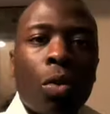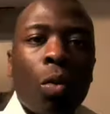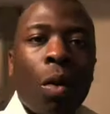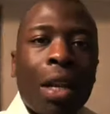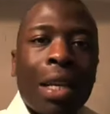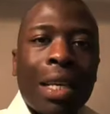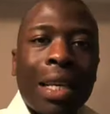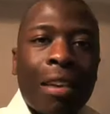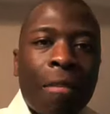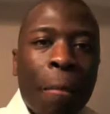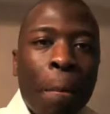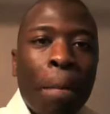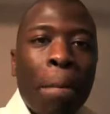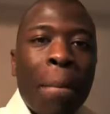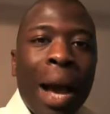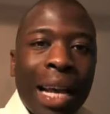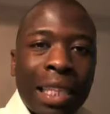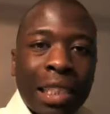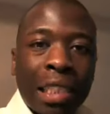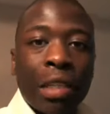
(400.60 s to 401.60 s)
you want to give
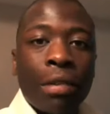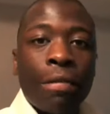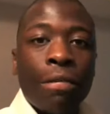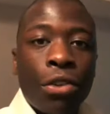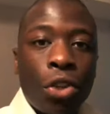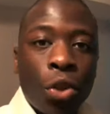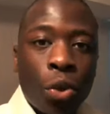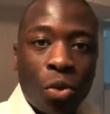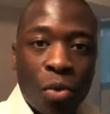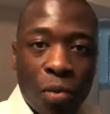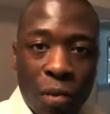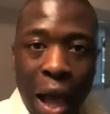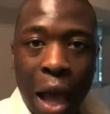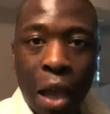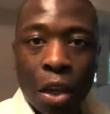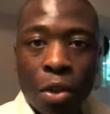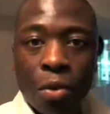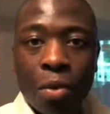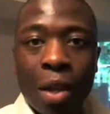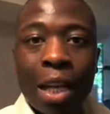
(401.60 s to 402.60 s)
massive use
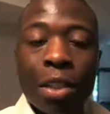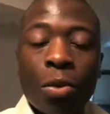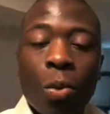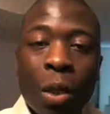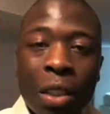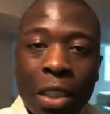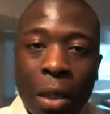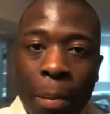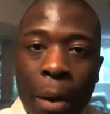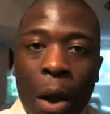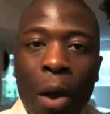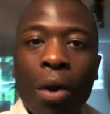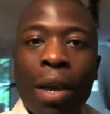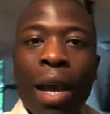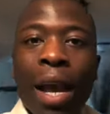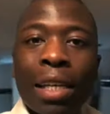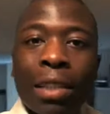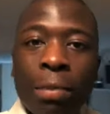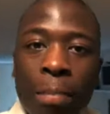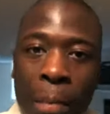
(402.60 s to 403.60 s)
value. That's what it's about,
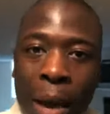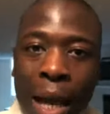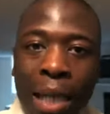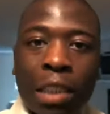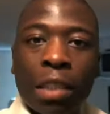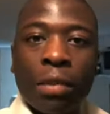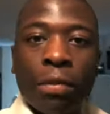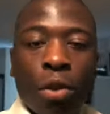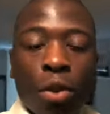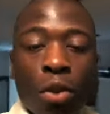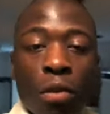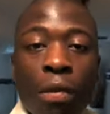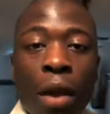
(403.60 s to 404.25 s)
guys, massive use